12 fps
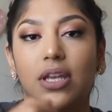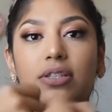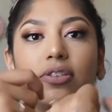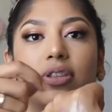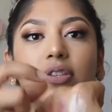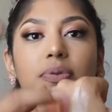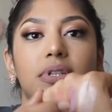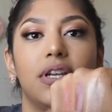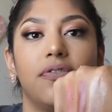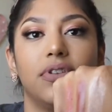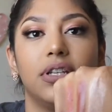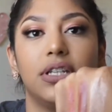So this one
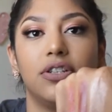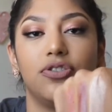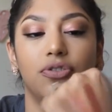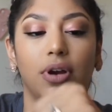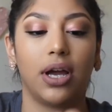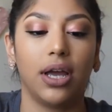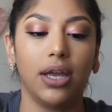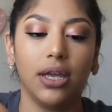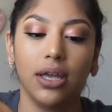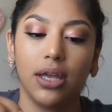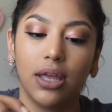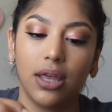definitely did
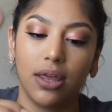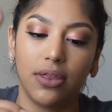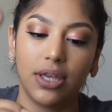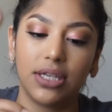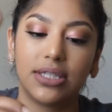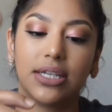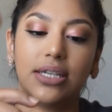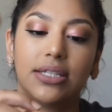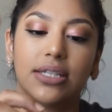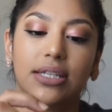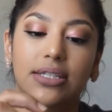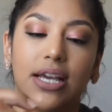dry. This
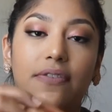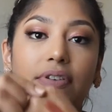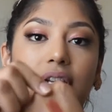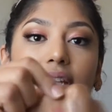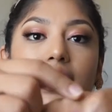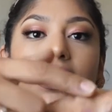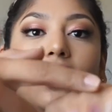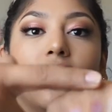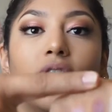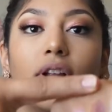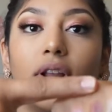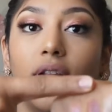is definitely a
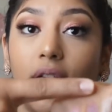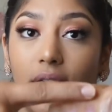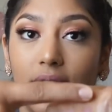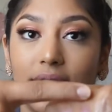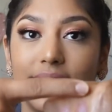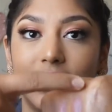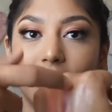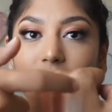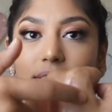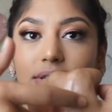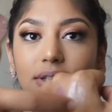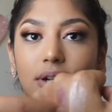gloss.
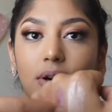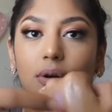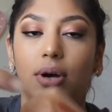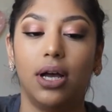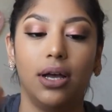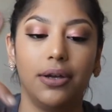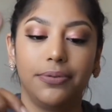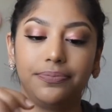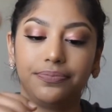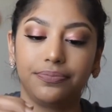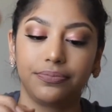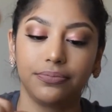So
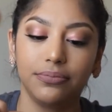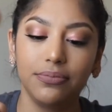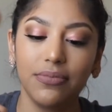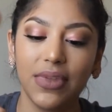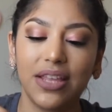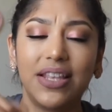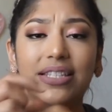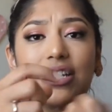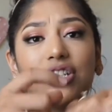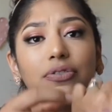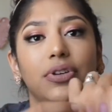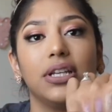It's
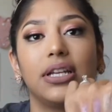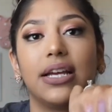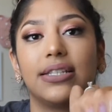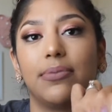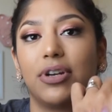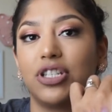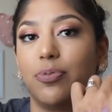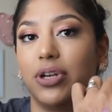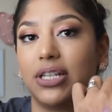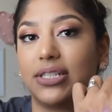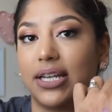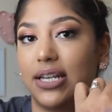actually really nice. I'm actually
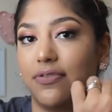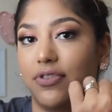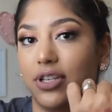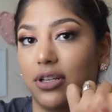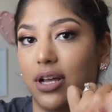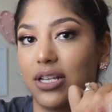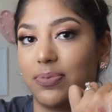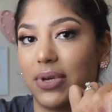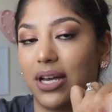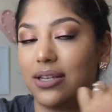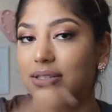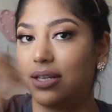pretty excited for the gloss
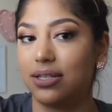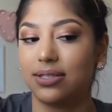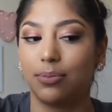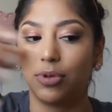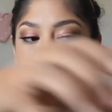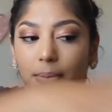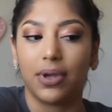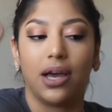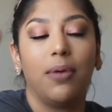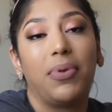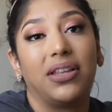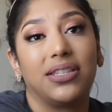because it is summer coming
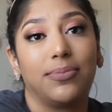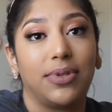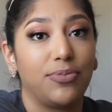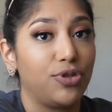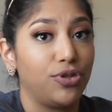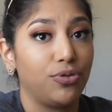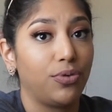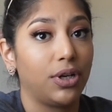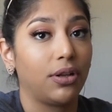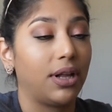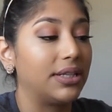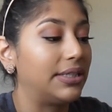up and sometimes you do
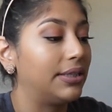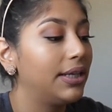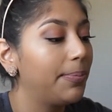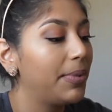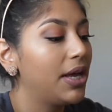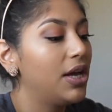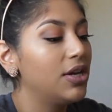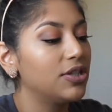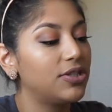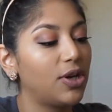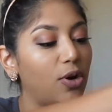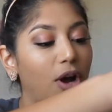want a glossy lip.
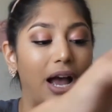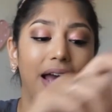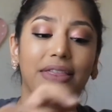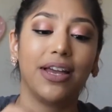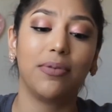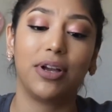So I think